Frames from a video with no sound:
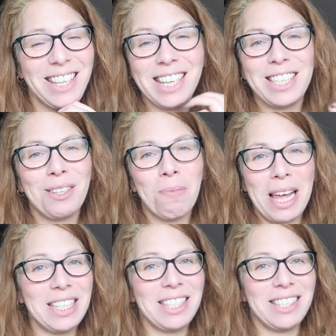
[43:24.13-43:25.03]
That's the
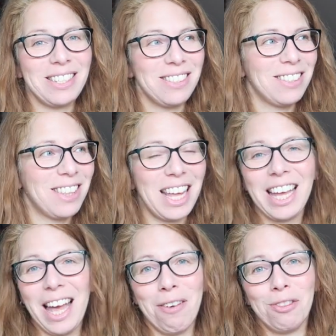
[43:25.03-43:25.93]
best
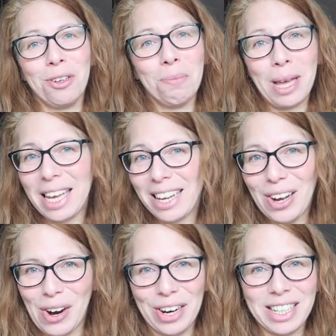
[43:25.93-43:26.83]
thing ever,
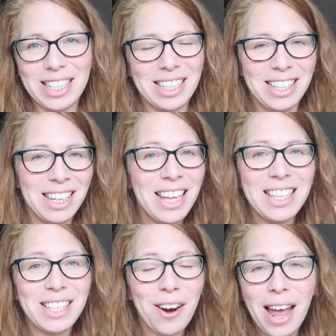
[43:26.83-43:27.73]
making art.
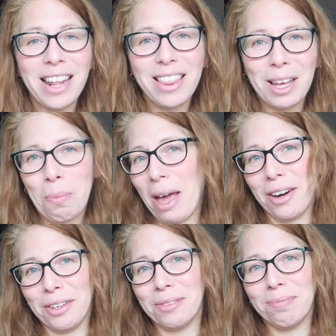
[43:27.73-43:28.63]
Is there anything
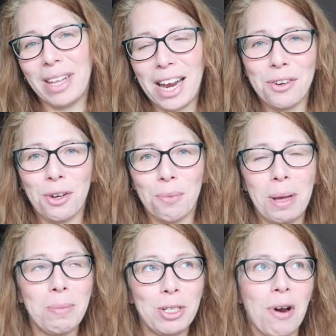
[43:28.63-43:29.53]
better? I don't know,
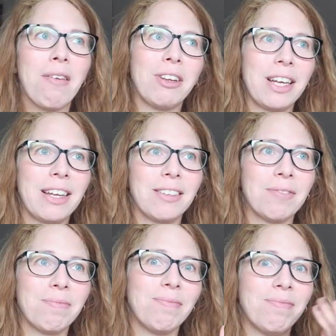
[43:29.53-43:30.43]
maybe traveling.
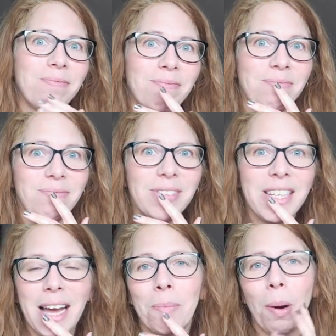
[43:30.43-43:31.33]

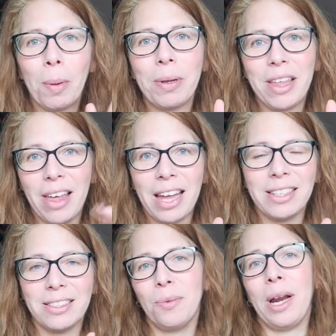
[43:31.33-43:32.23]
Yeah, probably
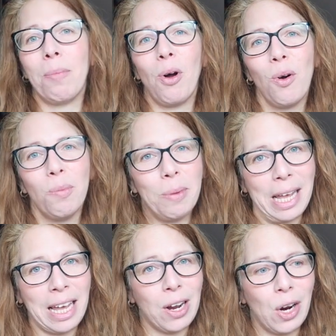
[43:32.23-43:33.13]
that. When I'm home,
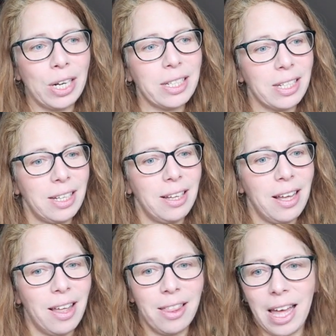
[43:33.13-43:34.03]
making art,
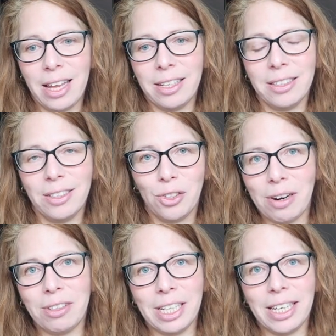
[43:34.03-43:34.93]
and then
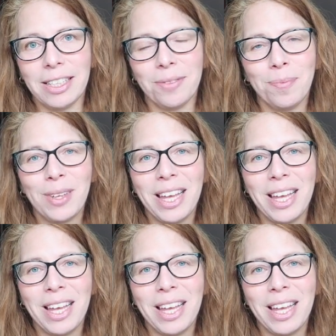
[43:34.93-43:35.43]
traveling.